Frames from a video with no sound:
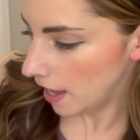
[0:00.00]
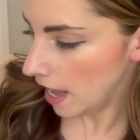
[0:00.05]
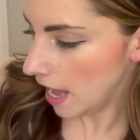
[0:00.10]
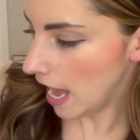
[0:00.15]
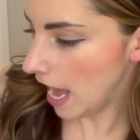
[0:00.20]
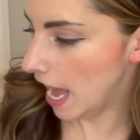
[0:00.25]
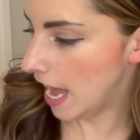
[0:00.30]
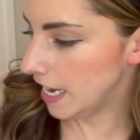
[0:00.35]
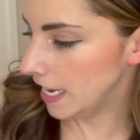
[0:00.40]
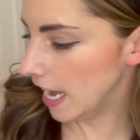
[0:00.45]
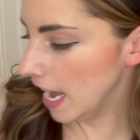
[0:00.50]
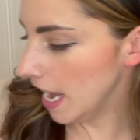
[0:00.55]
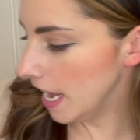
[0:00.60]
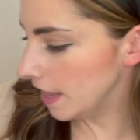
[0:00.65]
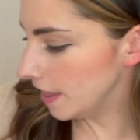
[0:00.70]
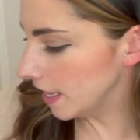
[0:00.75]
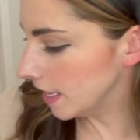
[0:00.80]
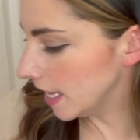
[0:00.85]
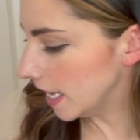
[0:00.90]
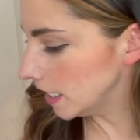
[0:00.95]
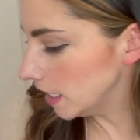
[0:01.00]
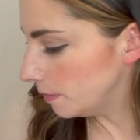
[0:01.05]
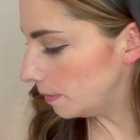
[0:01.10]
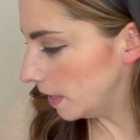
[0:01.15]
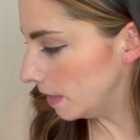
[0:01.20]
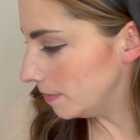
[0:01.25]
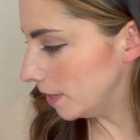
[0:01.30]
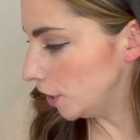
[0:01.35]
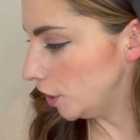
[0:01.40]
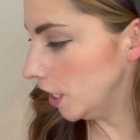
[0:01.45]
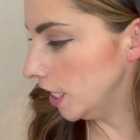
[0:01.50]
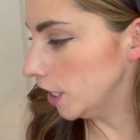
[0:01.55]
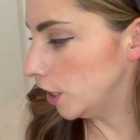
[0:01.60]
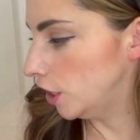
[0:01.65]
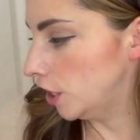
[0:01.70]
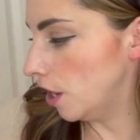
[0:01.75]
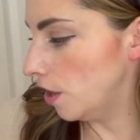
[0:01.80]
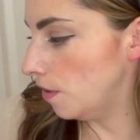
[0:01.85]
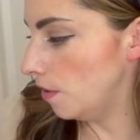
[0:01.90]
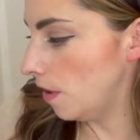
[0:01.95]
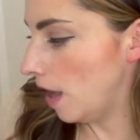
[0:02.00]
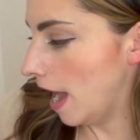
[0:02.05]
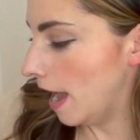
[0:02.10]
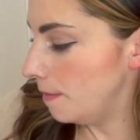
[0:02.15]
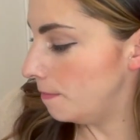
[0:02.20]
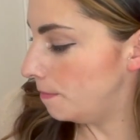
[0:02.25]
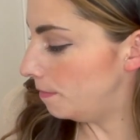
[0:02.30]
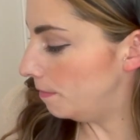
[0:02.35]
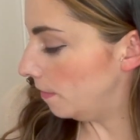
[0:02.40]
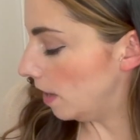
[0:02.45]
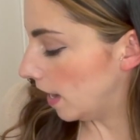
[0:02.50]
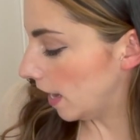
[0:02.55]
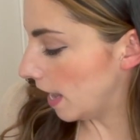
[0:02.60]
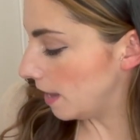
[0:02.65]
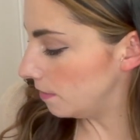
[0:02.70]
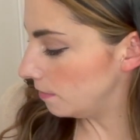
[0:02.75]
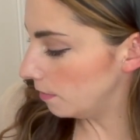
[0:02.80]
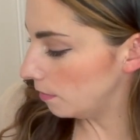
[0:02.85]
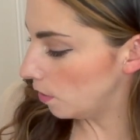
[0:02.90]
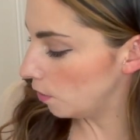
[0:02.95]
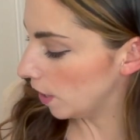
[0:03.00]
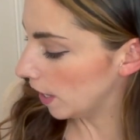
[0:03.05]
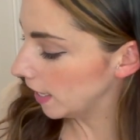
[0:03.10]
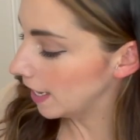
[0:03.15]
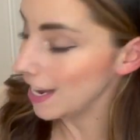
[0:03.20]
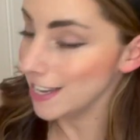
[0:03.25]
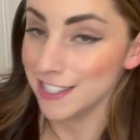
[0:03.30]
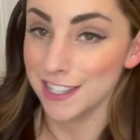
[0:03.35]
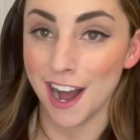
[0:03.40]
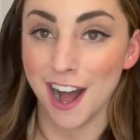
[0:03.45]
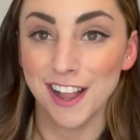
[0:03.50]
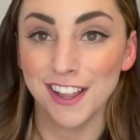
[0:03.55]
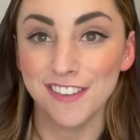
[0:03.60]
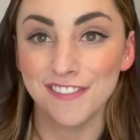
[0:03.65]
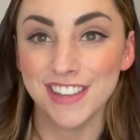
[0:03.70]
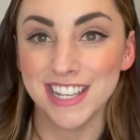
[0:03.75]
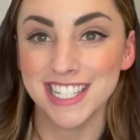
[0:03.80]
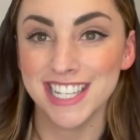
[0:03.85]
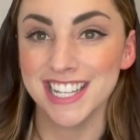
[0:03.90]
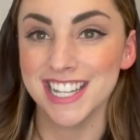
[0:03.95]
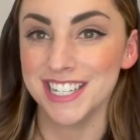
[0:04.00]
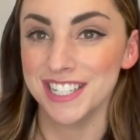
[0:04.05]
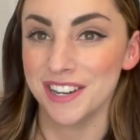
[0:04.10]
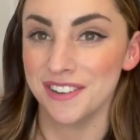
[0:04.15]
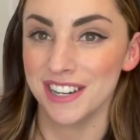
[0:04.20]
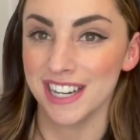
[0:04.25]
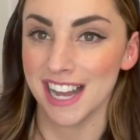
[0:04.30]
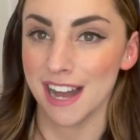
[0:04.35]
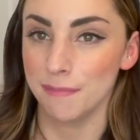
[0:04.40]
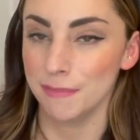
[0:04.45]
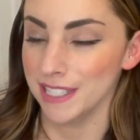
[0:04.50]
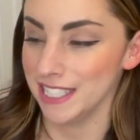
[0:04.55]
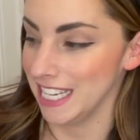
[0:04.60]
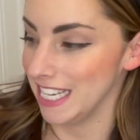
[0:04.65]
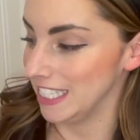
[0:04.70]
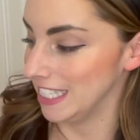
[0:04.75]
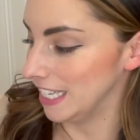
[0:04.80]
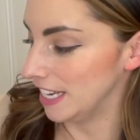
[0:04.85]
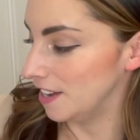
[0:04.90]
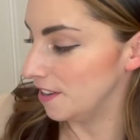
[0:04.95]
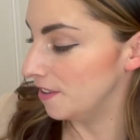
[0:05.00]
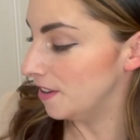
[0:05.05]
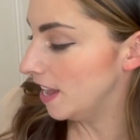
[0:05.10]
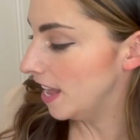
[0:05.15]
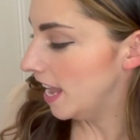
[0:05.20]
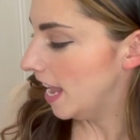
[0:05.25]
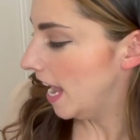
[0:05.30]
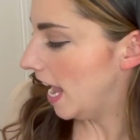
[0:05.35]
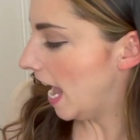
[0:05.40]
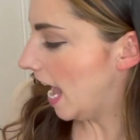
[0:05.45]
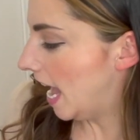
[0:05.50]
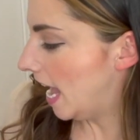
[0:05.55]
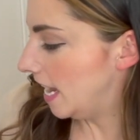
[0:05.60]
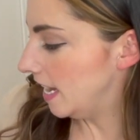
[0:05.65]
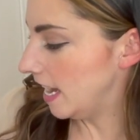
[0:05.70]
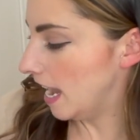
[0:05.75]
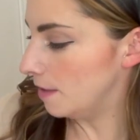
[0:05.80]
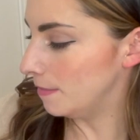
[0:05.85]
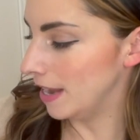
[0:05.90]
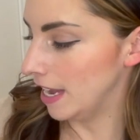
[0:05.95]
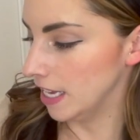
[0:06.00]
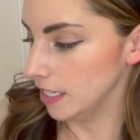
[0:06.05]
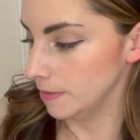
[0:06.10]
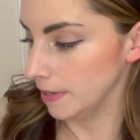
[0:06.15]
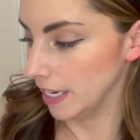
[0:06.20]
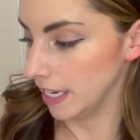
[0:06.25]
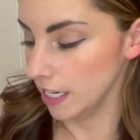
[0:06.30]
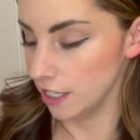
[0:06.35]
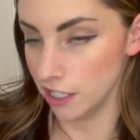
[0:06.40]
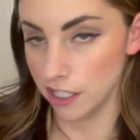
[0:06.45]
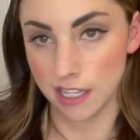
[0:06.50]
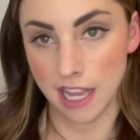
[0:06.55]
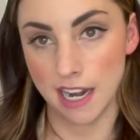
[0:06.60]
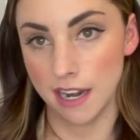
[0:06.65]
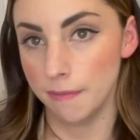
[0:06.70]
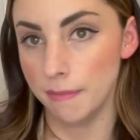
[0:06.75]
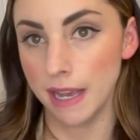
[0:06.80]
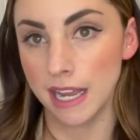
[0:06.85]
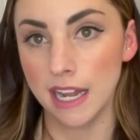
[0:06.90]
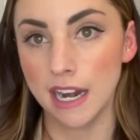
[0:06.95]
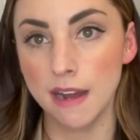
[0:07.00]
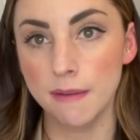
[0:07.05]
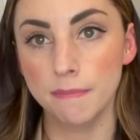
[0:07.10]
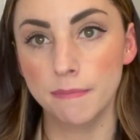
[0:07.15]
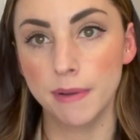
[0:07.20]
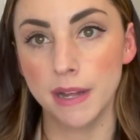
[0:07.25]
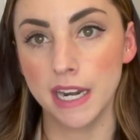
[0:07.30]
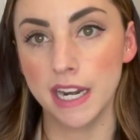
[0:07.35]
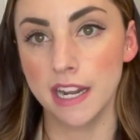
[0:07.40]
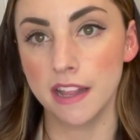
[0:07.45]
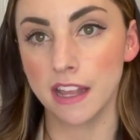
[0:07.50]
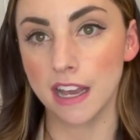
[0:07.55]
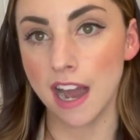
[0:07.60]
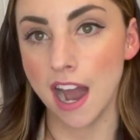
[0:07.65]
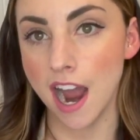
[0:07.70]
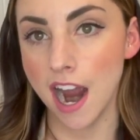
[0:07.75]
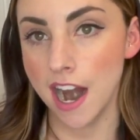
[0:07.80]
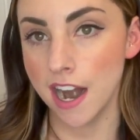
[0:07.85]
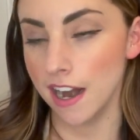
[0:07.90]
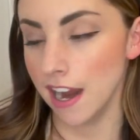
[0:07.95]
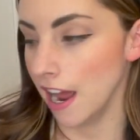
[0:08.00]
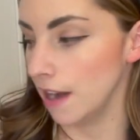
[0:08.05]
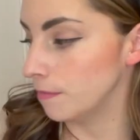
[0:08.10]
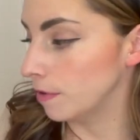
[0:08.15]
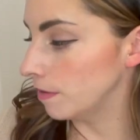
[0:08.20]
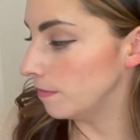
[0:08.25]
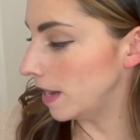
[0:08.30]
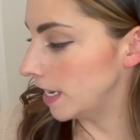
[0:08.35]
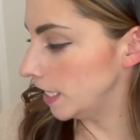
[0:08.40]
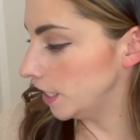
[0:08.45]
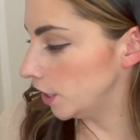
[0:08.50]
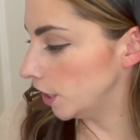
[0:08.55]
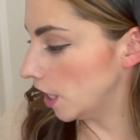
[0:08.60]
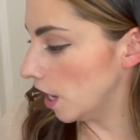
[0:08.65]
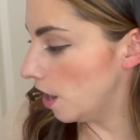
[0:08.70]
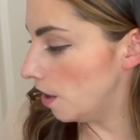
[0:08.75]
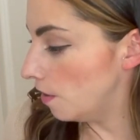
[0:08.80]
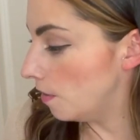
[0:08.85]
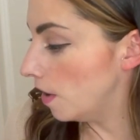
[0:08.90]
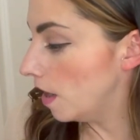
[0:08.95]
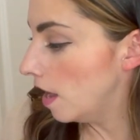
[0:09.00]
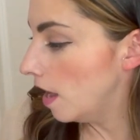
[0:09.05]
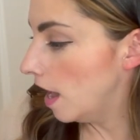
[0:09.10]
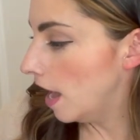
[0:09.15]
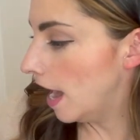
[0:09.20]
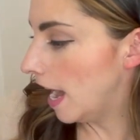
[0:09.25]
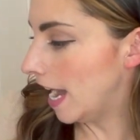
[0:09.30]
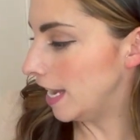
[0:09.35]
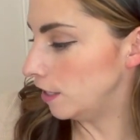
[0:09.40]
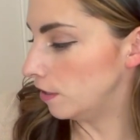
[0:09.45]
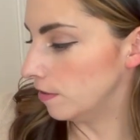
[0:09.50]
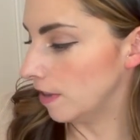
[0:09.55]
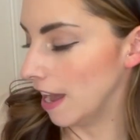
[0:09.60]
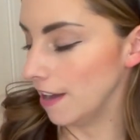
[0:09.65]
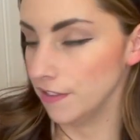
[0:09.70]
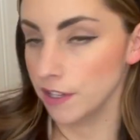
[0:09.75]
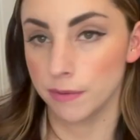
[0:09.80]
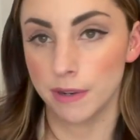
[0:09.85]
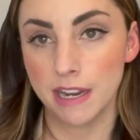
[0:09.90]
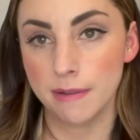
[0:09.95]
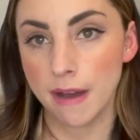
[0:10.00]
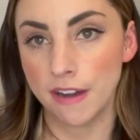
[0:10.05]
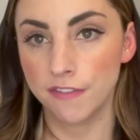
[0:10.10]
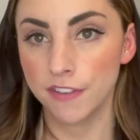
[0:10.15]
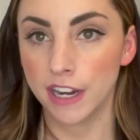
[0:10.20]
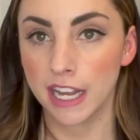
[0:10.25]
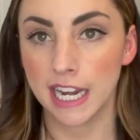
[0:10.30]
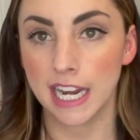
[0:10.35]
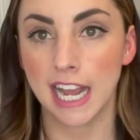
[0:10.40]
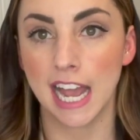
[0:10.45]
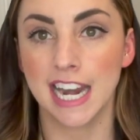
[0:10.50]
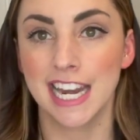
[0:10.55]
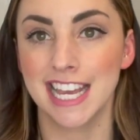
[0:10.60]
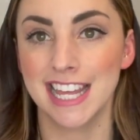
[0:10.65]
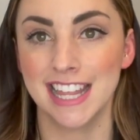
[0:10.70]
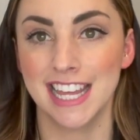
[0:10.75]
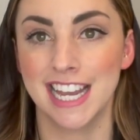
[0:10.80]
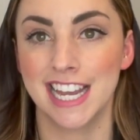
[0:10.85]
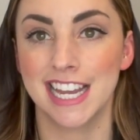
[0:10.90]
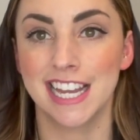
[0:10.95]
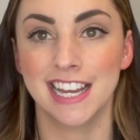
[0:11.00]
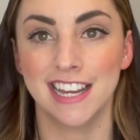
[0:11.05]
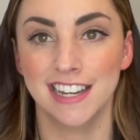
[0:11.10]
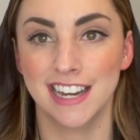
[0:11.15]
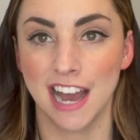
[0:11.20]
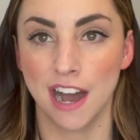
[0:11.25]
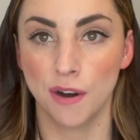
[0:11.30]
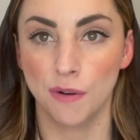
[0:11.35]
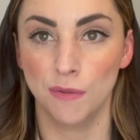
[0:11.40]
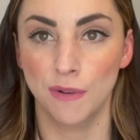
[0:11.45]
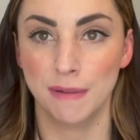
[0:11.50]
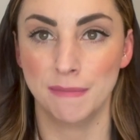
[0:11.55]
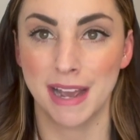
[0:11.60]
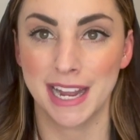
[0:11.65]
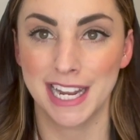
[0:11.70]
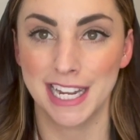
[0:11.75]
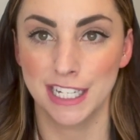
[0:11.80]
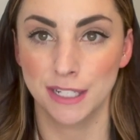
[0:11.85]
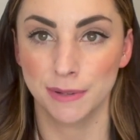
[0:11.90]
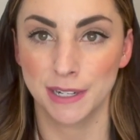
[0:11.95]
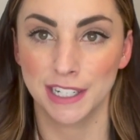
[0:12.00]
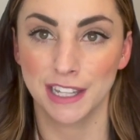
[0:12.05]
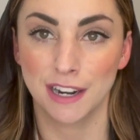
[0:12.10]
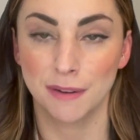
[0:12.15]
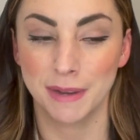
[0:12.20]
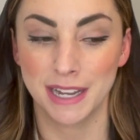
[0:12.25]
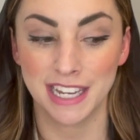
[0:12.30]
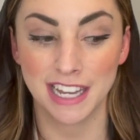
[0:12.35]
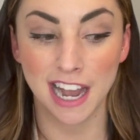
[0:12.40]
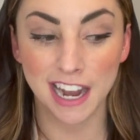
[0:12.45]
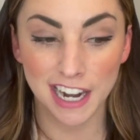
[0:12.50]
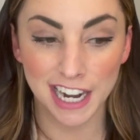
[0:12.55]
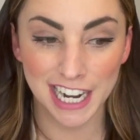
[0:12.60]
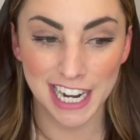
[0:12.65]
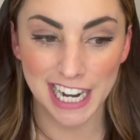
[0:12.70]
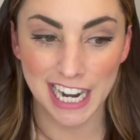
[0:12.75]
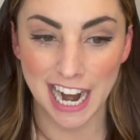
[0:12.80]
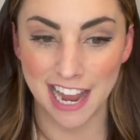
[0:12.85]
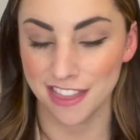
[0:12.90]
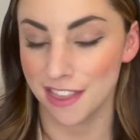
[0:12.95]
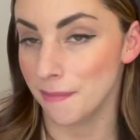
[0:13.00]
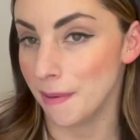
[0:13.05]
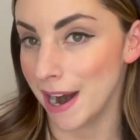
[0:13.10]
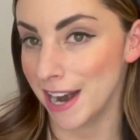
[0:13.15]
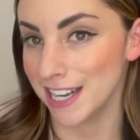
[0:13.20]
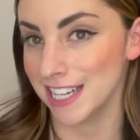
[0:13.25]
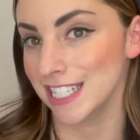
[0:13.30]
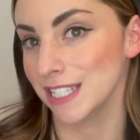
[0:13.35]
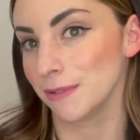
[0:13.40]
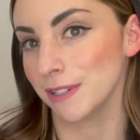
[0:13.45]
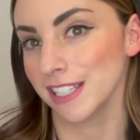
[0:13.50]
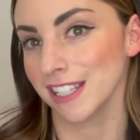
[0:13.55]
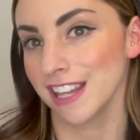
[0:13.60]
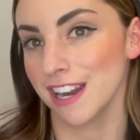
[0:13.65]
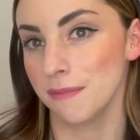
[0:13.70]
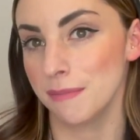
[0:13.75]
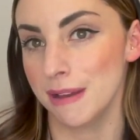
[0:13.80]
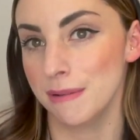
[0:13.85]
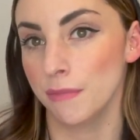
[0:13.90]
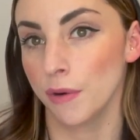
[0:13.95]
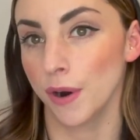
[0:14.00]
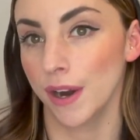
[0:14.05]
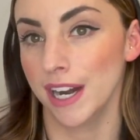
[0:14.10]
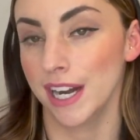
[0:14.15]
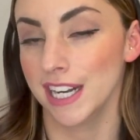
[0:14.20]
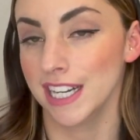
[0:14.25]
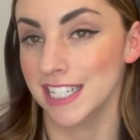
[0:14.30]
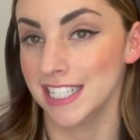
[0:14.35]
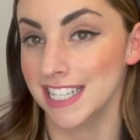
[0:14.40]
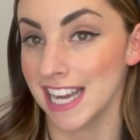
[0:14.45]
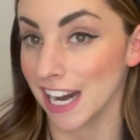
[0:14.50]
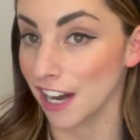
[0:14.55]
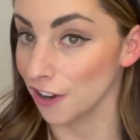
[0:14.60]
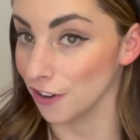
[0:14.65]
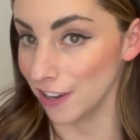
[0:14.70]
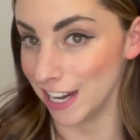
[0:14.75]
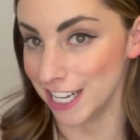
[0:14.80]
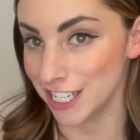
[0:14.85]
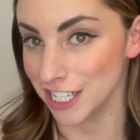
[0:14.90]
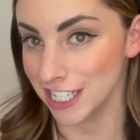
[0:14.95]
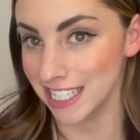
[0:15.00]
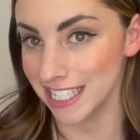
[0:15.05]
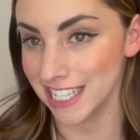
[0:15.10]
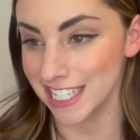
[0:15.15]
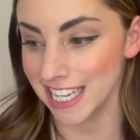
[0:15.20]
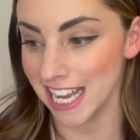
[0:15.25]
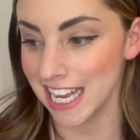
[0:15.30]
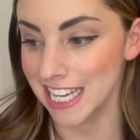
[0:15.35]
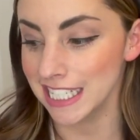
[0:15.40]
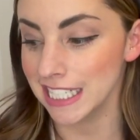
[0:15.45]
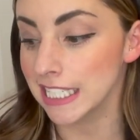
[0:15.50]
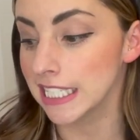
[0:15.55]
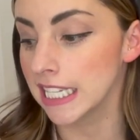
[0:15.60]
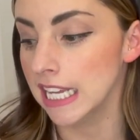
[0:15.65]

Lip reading: And yeah, I think that's pretty much it. So I, again, organized all of this in the tote a couple of days ago, and now my husband can just kind of pick it up, put it in the car, and we're ready to go. I don't have to worry about forgetting anything. Now, when my kids were a little bit younger and the parties were a little bit more decorations intense,